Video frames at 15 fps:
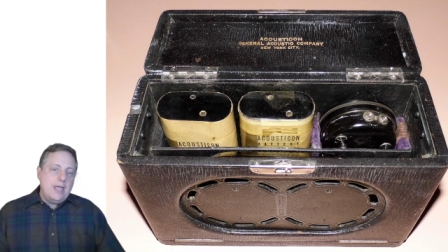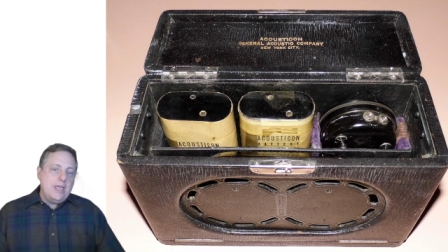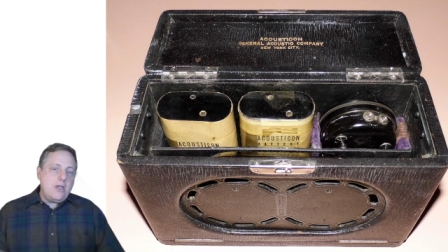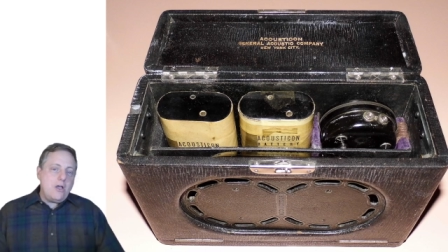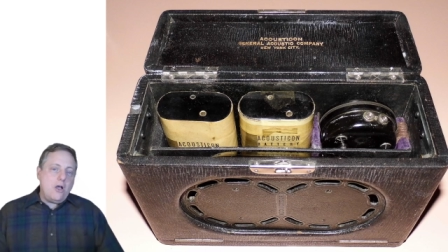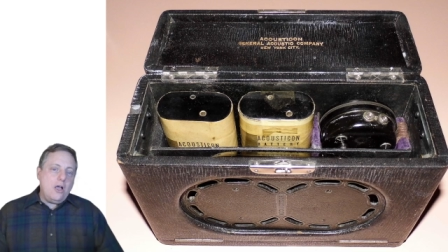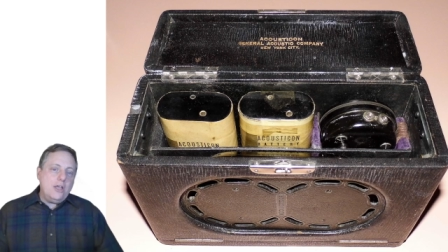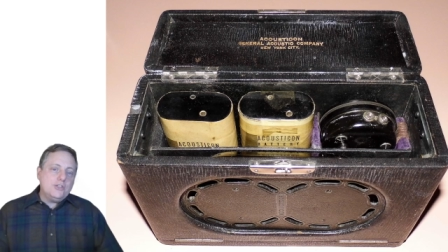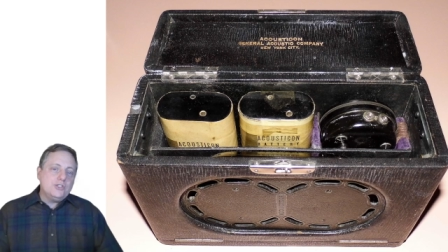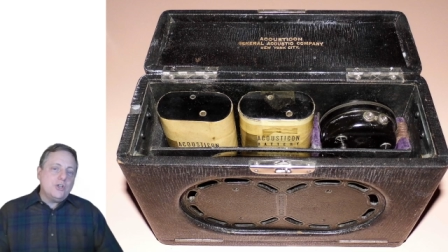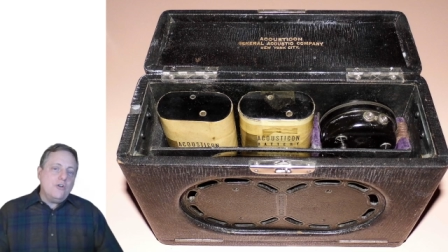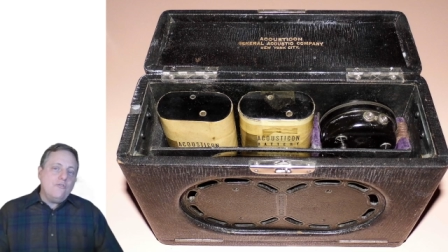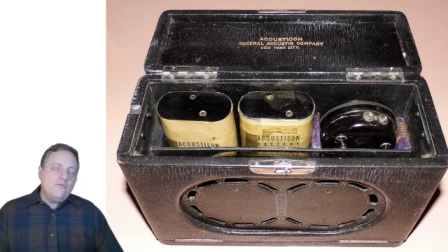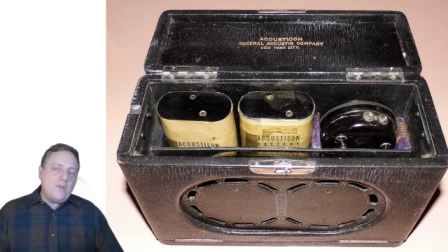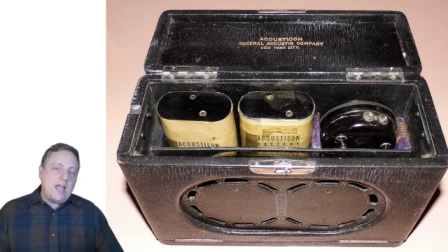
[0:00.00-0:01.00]
He
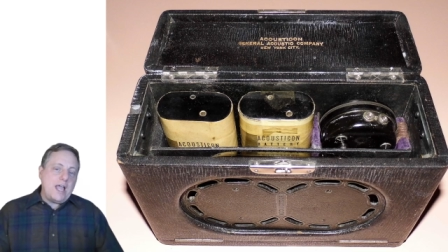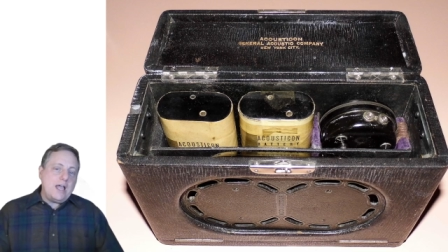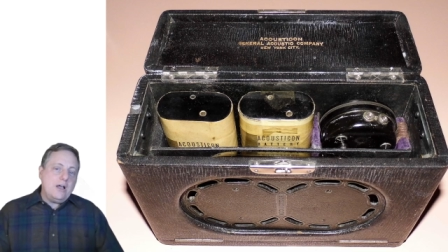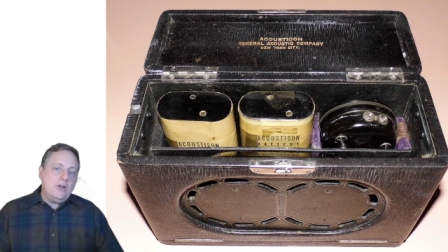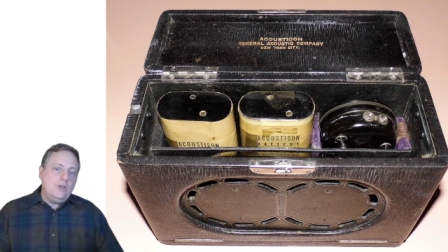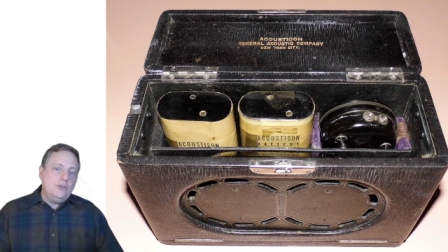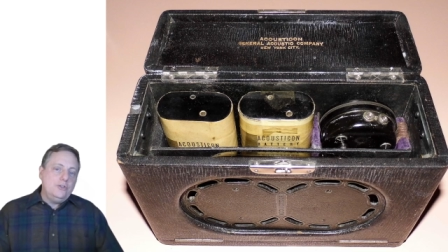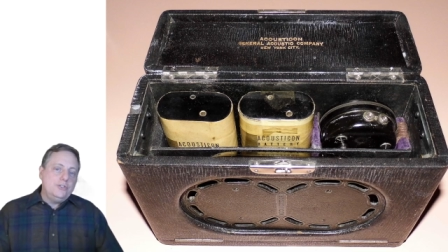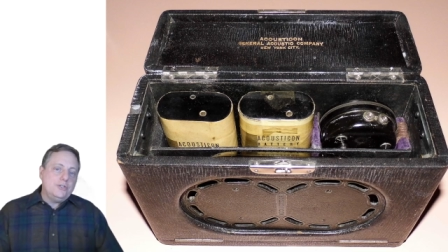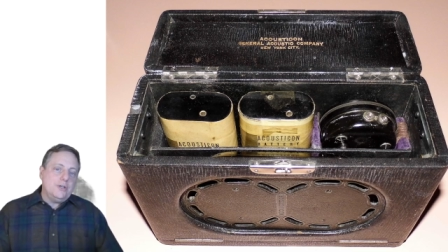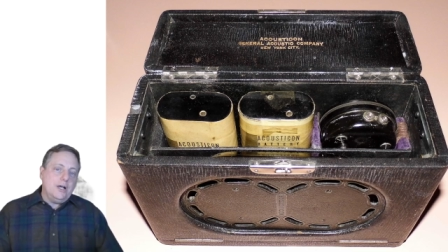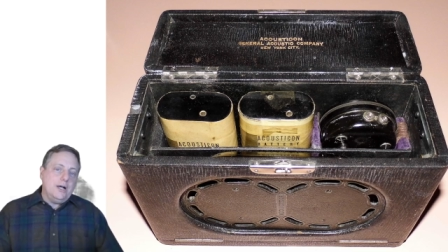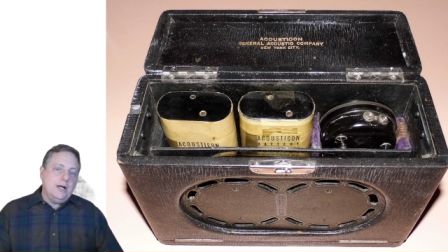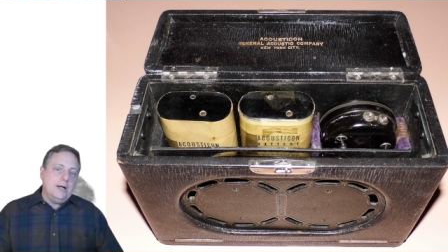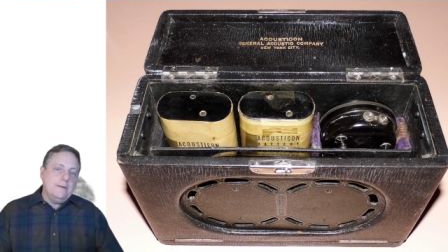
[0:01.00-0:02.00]
also found
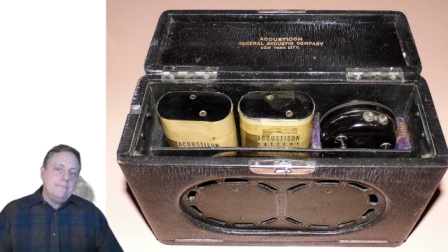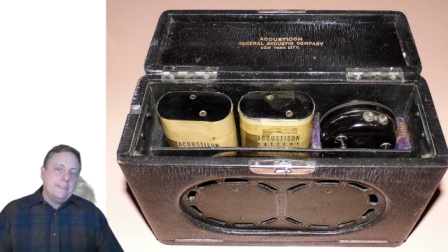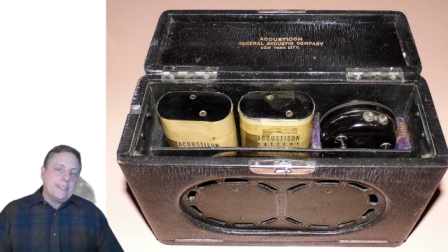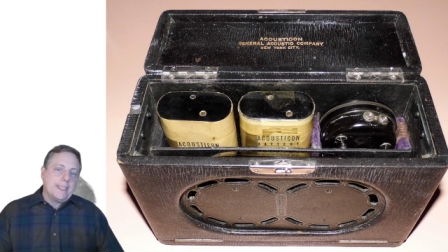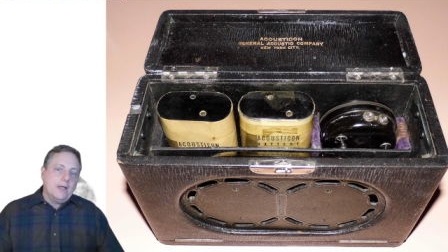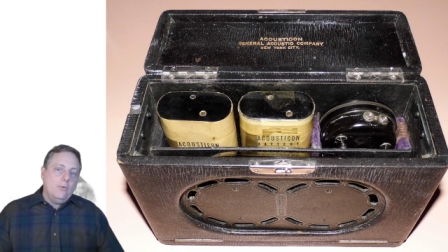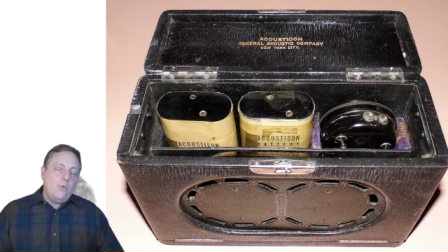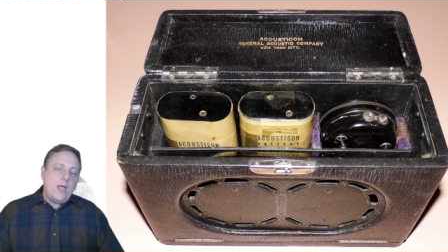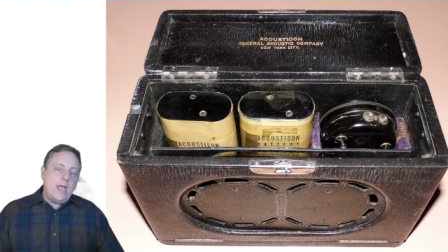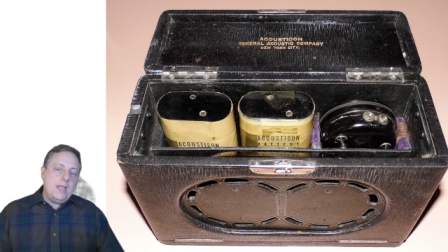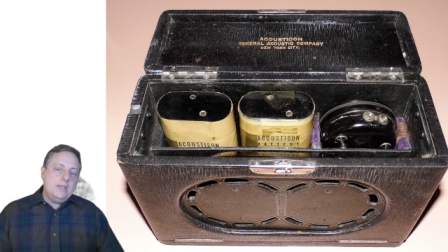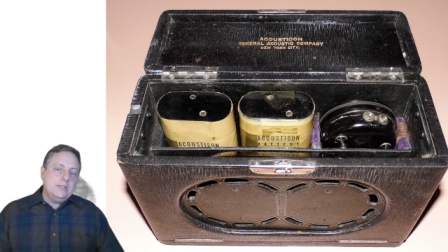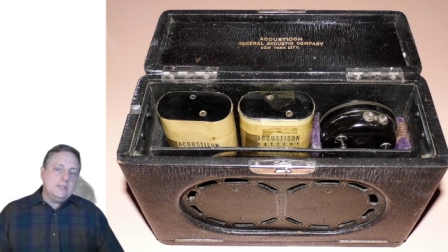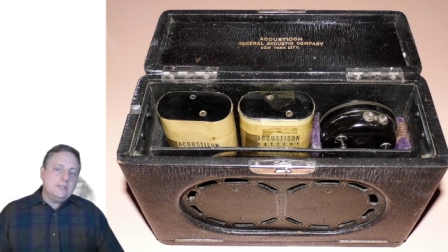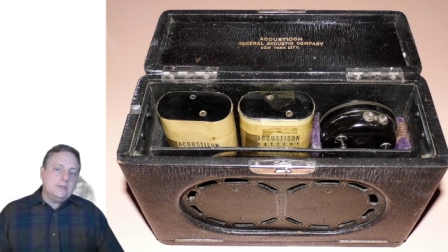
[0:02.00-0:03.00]
uh,
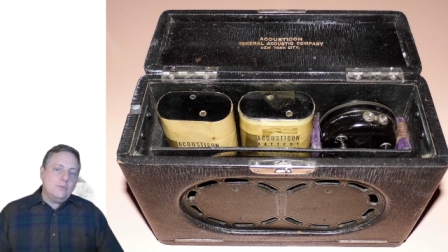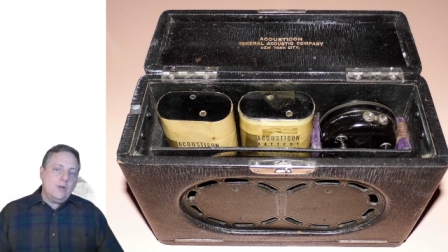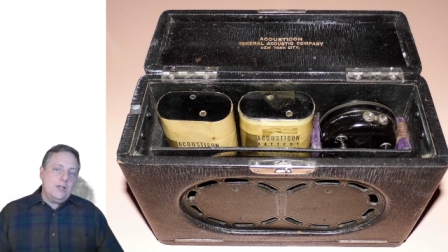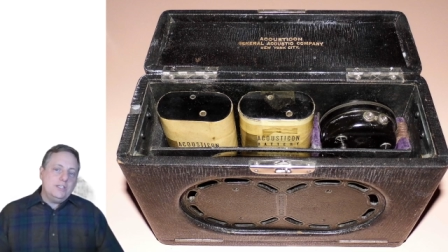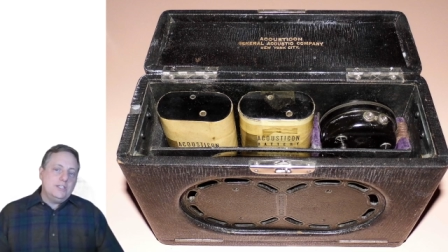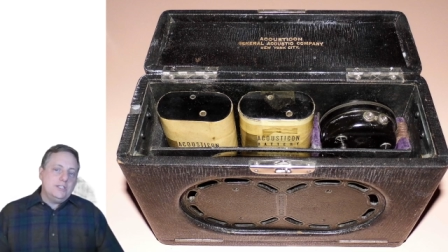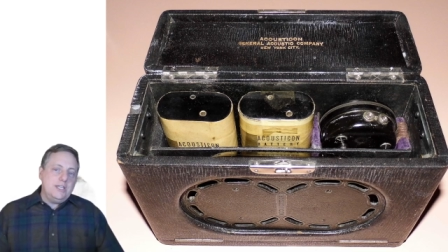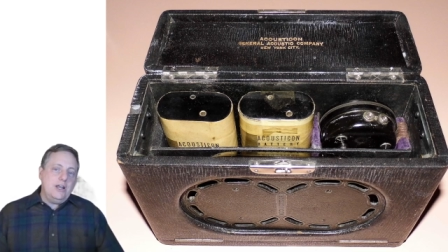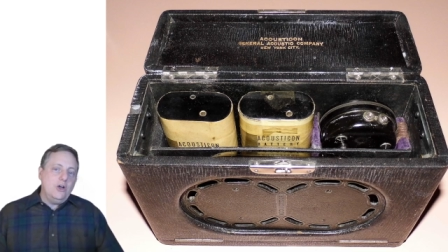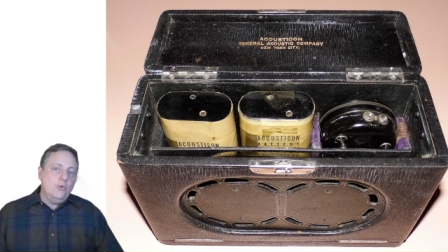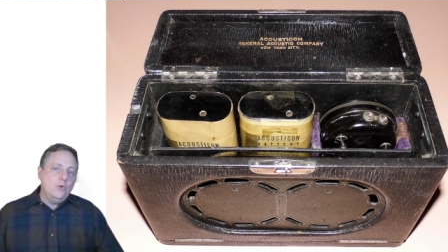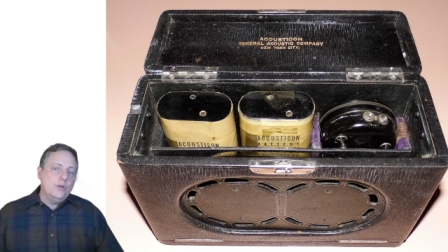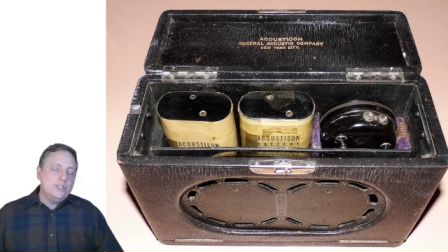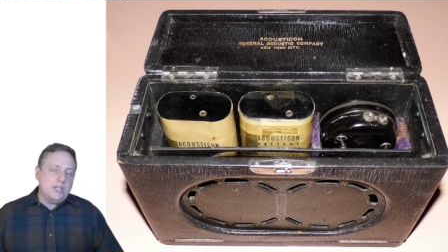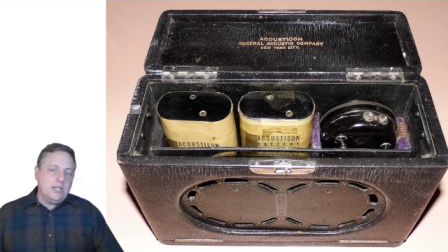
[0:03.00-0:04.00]
when, when
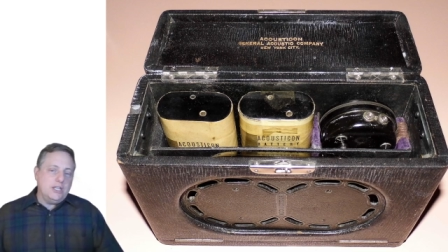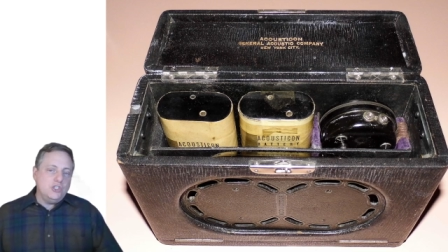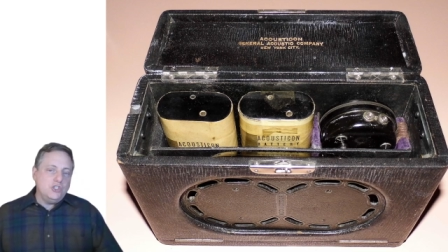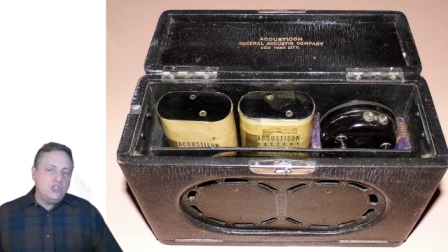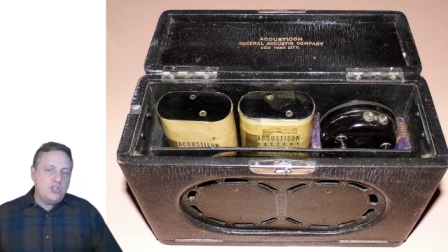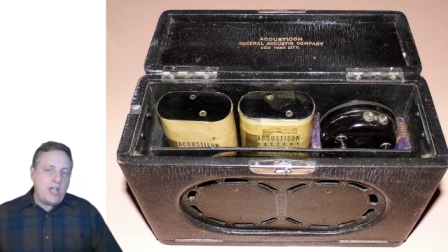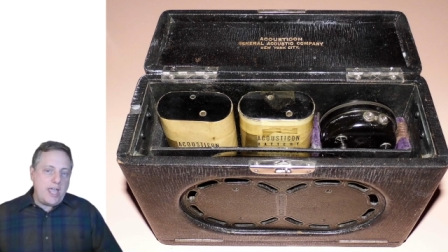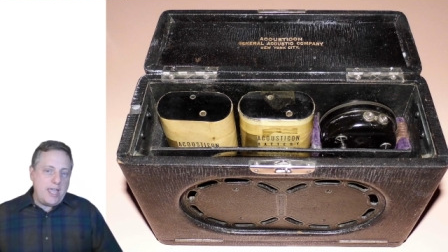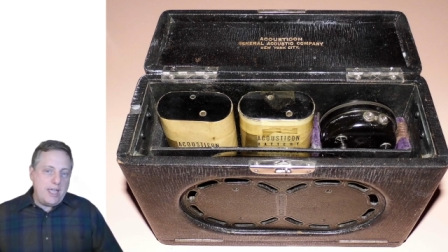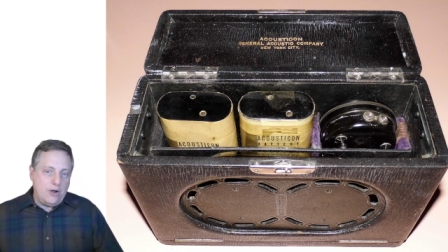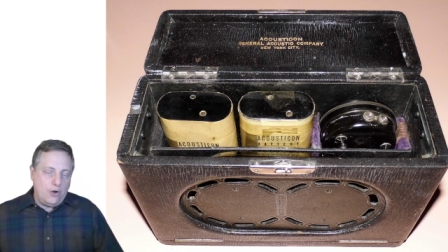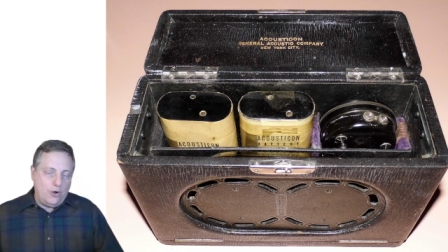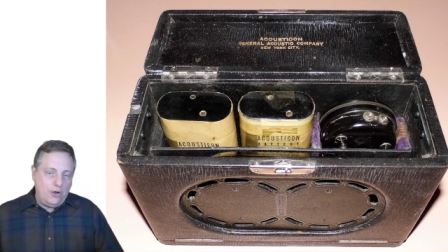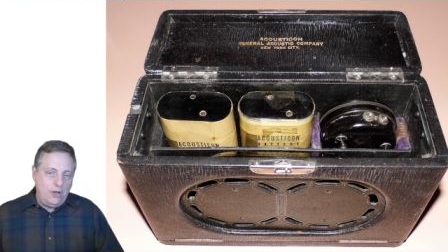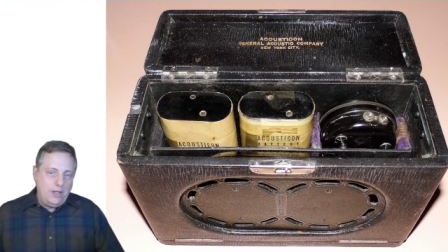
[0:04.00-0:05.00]
Stielow was in
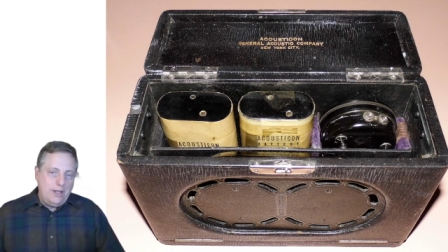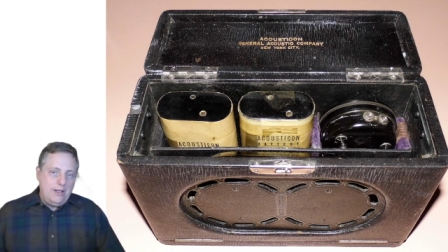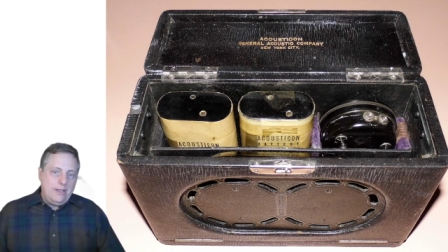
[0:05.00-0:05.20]
jail,